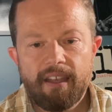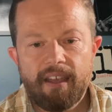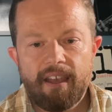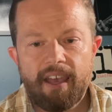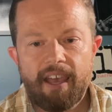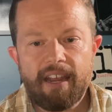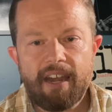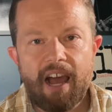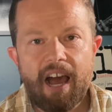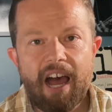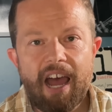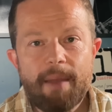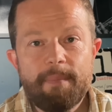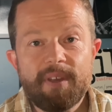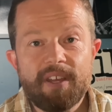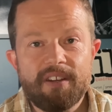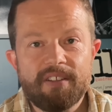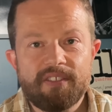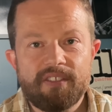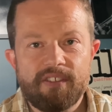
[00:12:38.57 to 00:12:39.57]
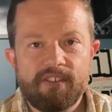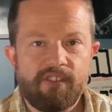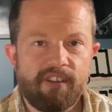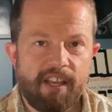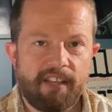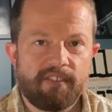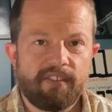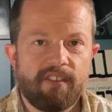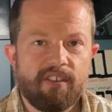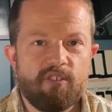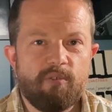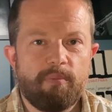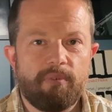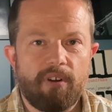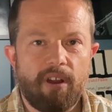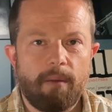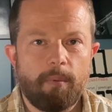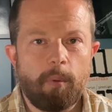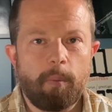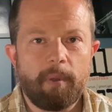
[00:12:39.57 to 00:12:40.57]
And I'm going to suggest that you
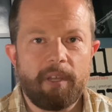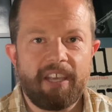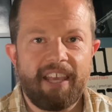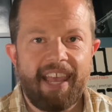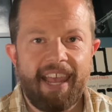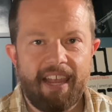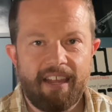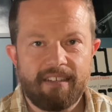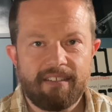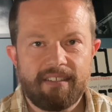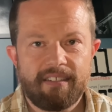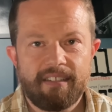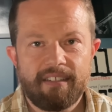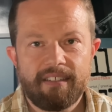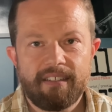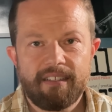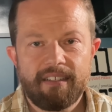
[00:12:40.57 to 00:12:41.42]
probably can't.